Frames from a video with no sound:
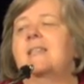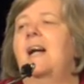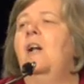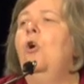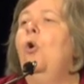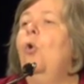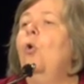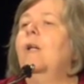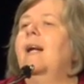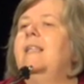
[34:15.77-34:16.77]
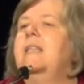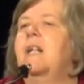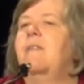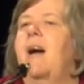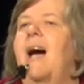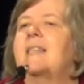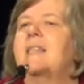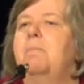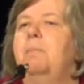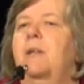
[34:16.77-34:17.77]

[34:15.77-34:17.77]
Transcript: that whole idea of asset